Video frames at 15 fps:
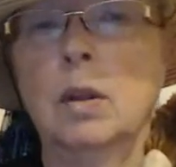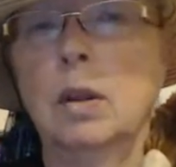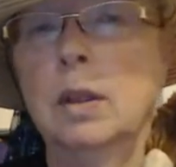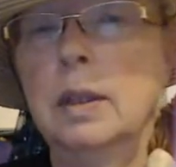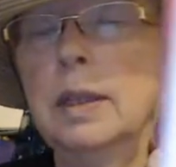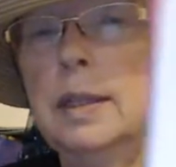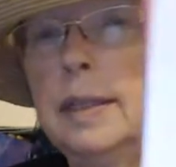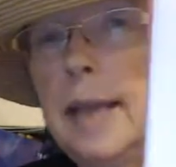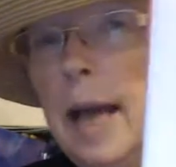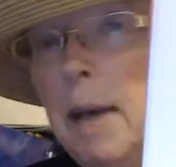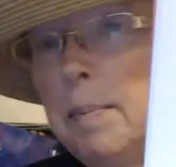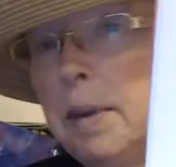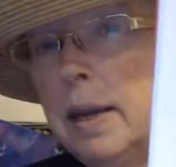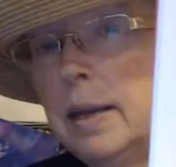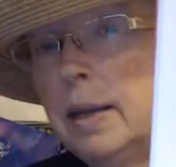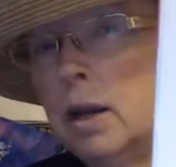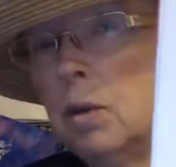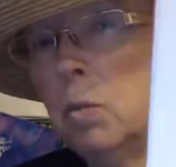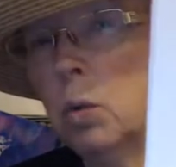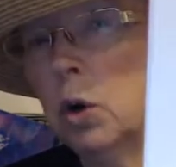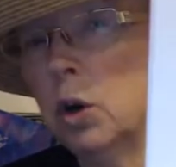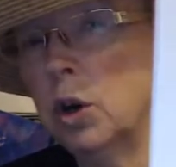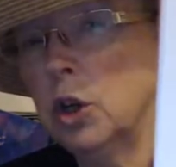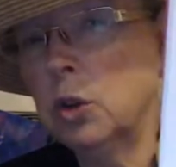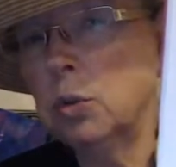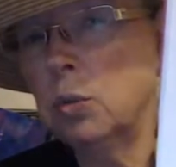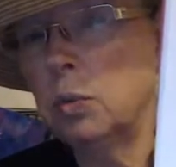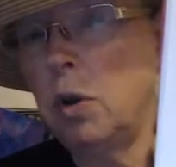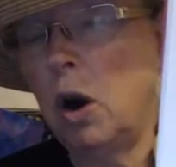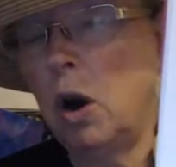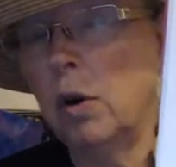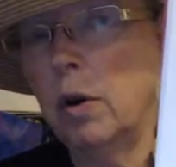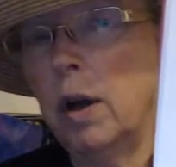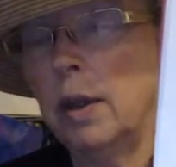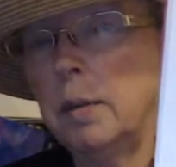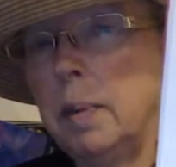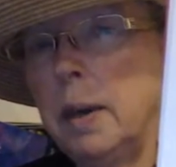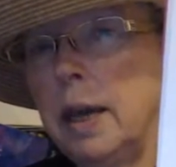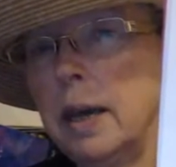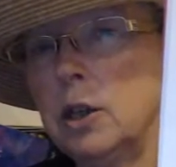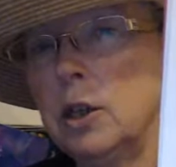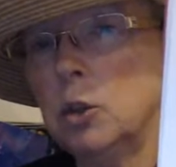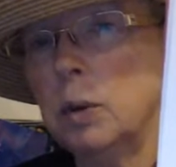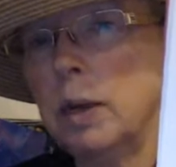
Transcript: let's see how many words are on the page.